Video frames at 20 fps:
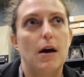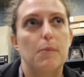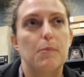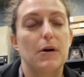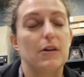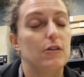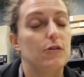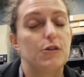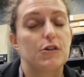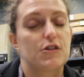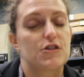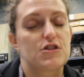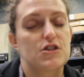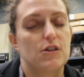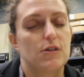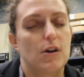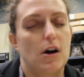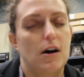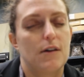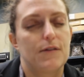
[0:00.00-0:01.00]
but looters
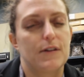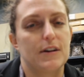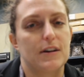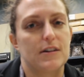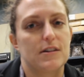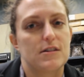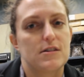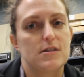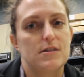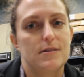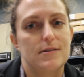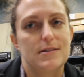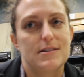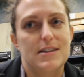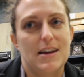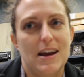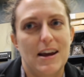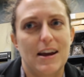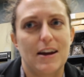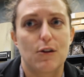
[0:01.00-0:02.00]
don't often
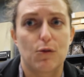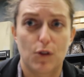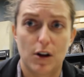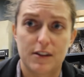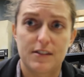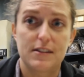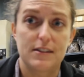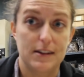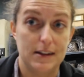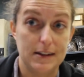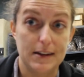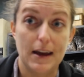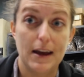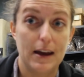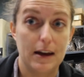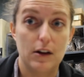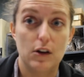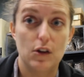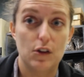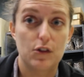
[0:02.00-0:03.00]
take rusty
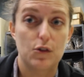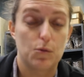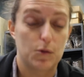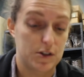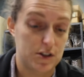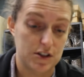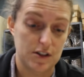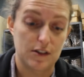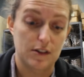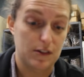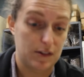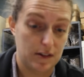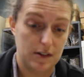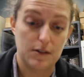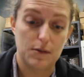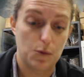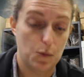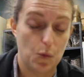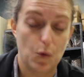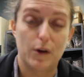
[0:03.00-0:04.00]
nails, which is
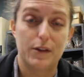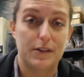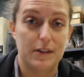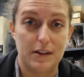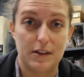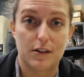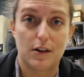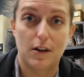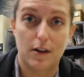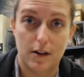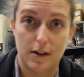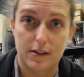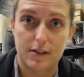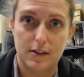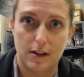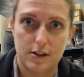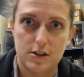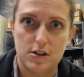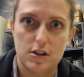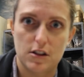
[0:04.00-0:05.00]
what these are
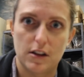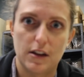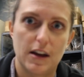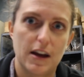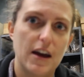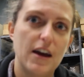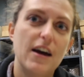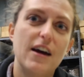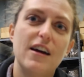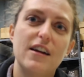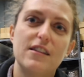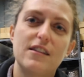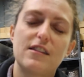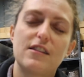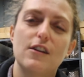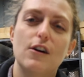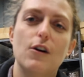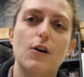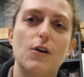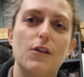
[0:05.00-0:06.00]
essentially. And
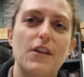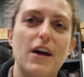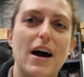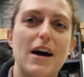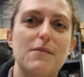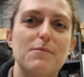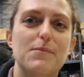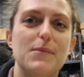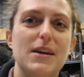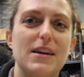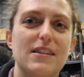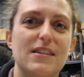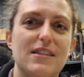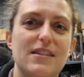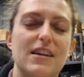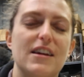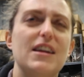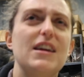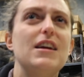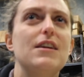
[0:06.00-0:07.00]
so that means
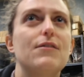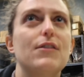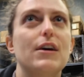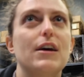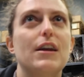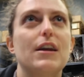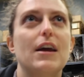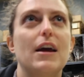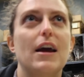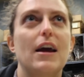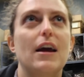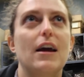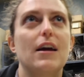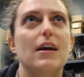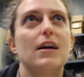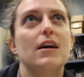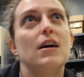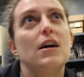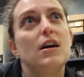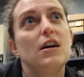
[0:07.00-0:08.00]
that even
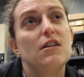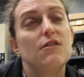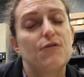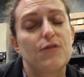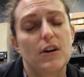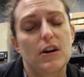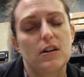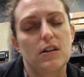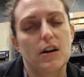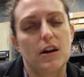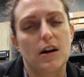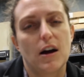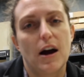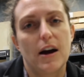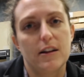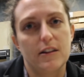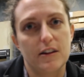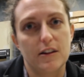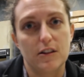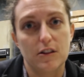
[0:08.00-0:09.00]
a fairly
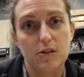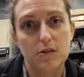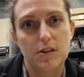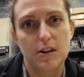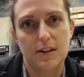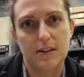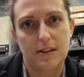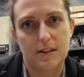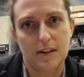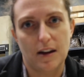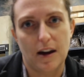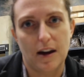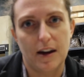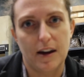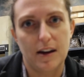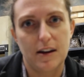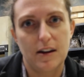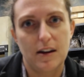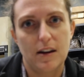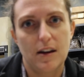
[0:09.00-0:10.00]
highly looted
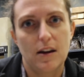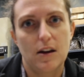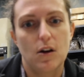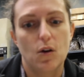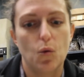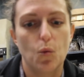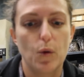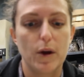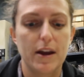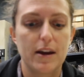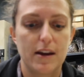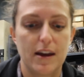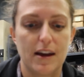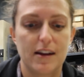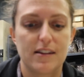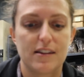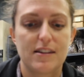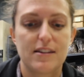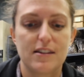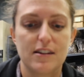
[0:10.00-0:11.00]
site, we
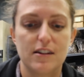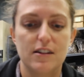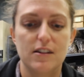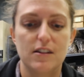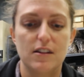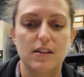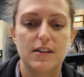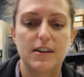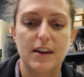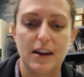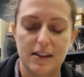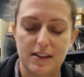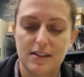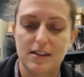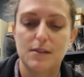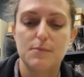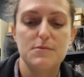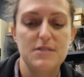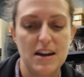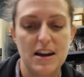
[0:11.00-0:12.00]
can still get
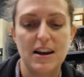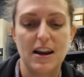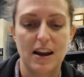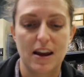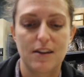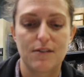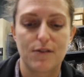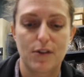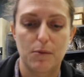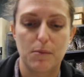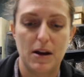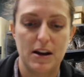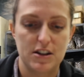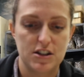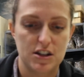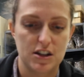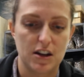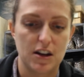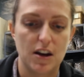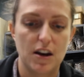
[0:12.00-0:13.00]
some dating
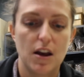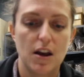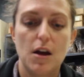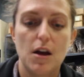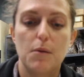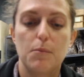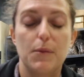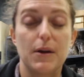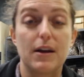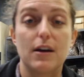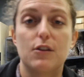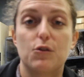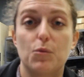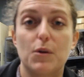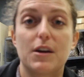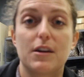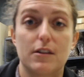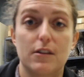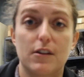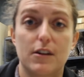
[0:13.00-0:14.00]
information because
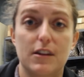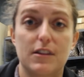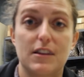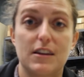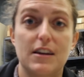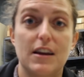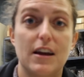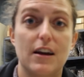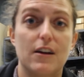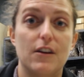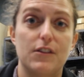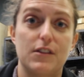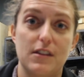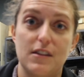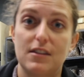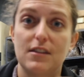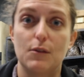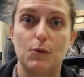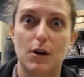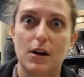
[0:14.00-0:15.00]
we can look at the nails
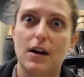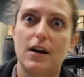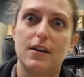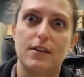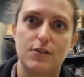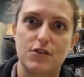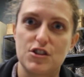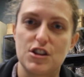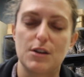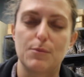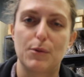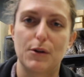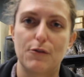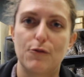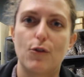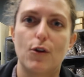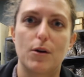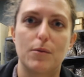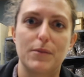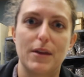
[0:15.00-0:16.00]
and see what kind of shape and
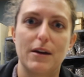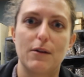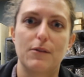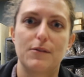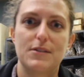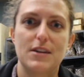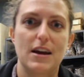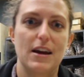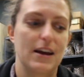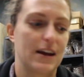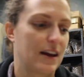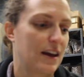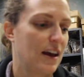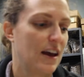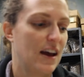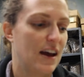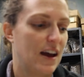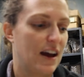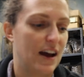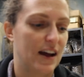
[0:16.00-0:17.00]
form they would take
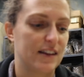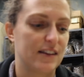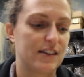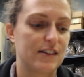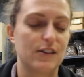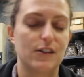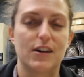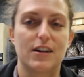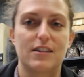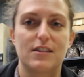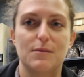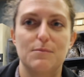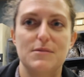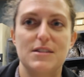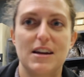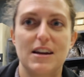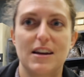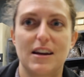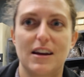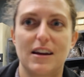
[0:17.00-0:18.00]
and still get some
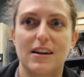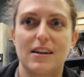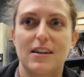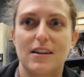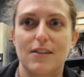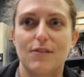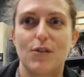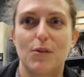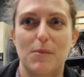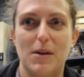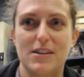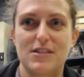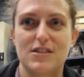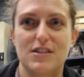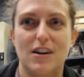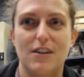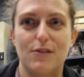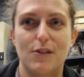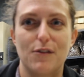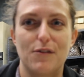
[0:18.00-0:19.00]
dating
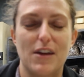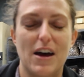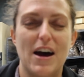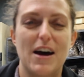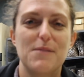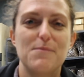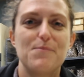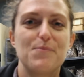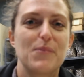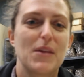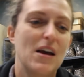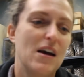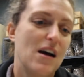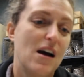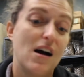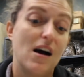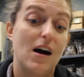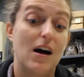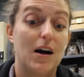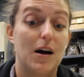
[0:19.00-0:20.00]
information off of
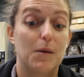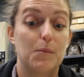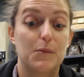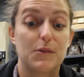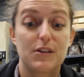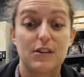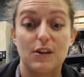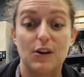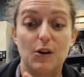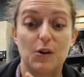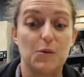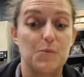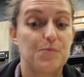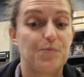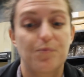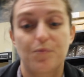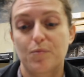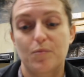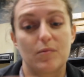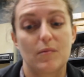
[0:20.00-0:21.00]
that. So
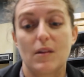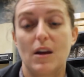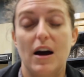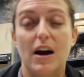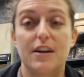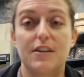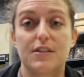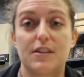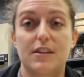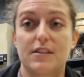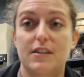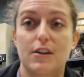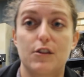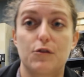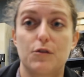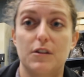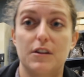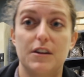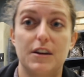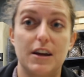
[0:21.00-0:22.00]
I just think that's
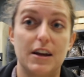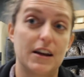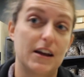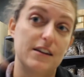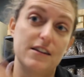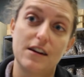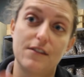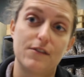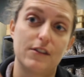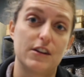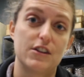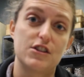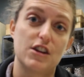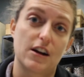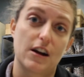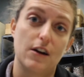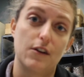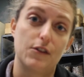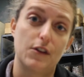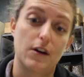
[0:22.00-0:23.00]
really neat, and definitely
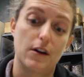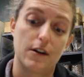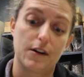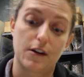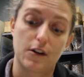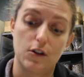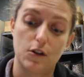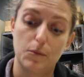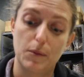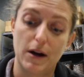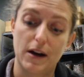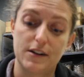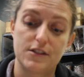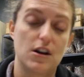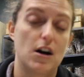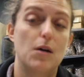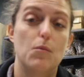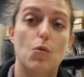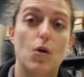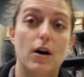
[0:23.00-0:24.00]
check out the article by
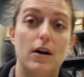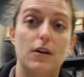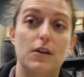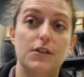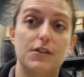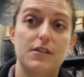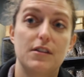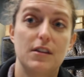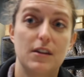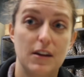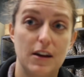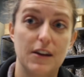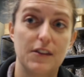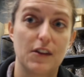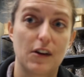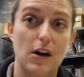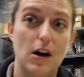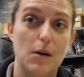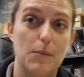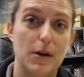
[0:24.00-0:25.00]
Tom Wells in
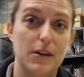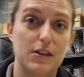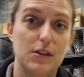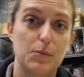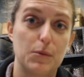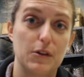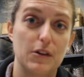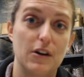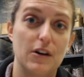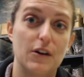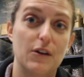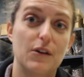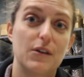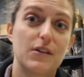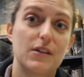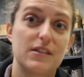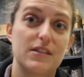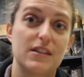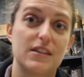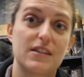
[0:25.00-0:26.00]
the comments below,
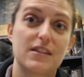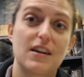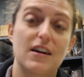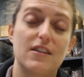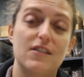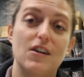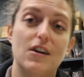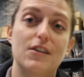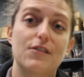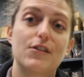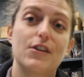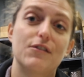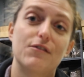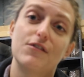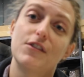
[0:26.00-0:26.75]
because it's got a lot of